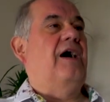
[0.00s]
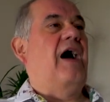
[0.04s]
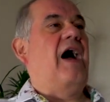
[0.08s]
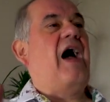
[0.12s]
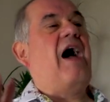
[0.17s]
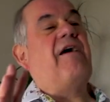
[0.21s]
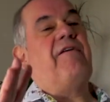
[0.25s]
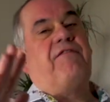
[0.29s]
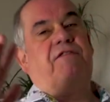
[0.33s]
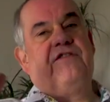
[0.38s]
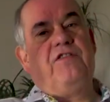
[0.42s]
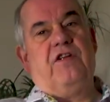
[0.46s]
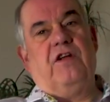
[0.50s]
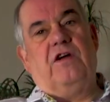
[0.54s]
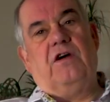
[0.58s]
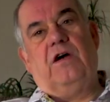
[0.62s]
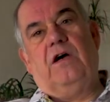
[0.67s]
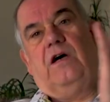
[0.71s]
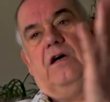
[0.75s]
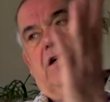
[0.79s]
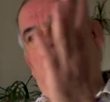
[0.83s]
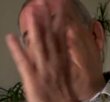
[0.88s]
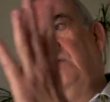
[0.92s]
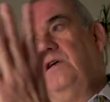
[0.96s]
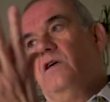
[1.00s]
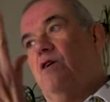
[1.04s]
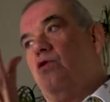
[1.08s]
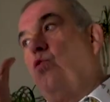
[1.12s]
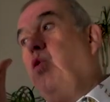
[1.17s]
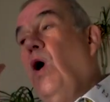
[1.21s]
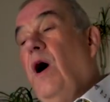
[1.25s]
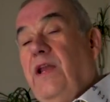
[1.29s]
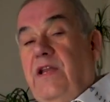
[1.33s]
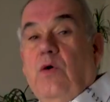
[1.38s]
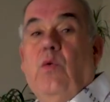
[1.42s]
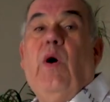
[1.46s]
After
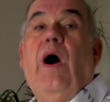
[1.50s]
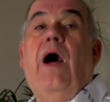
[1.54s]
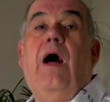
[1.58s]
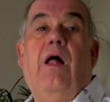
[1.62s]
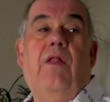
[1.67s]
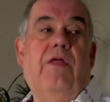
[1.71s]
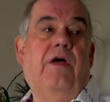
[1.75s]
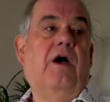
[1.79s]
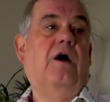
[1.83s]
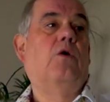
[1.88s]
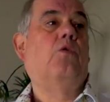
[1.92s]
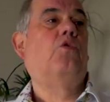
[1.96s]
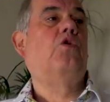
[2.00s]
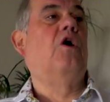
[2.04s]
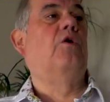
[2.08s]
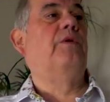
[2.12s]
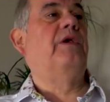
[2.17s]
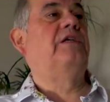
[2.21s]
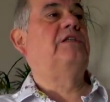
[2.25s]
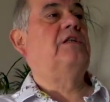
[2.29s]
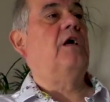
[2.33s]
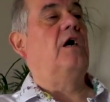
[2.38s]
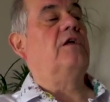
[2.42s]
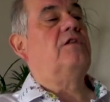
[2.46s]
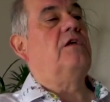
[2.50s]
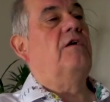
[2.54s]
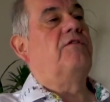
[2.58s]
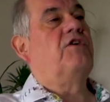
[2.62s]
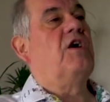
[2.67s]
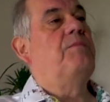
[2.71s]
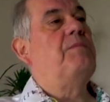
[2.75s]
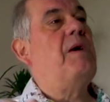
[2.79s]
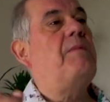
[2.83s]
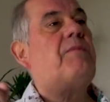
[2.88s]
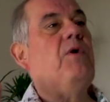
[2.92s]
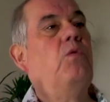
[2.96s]
quite a while though, because we started up.
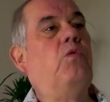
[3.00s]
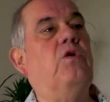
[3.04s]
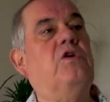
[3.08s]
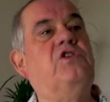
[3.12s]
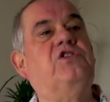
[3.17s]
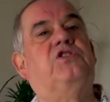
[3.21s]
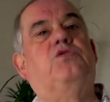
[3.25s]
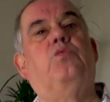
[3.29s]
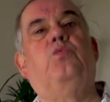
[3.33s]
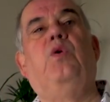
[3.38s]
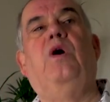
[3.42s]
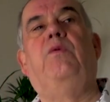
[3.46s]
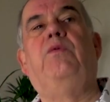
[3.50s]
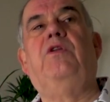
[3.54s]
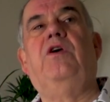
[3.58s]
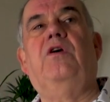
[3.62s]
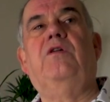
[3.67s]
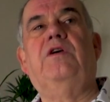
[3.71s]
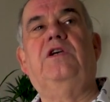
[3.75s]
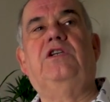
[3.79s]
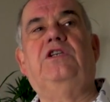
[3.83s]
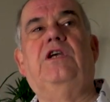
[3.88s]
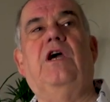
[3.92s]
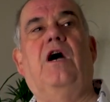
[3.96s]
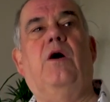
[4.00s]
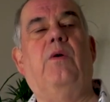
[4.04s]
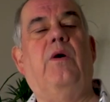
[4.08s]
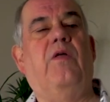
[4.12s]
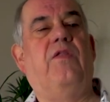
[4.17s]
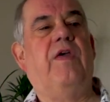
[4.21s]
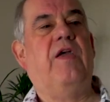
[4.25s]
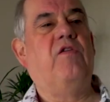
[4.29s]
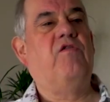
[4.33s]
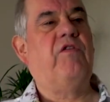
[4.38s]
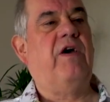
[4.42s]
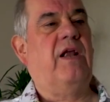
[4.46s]
I remember once we were doing a show
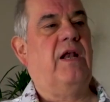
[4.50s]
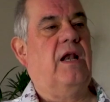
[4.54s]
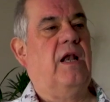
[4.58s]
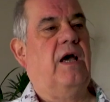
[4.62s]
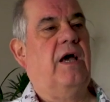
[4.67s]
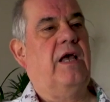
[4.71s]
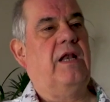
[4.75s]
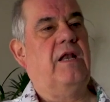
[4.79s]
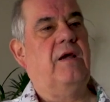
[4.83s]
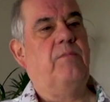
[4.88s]
at the Red Lion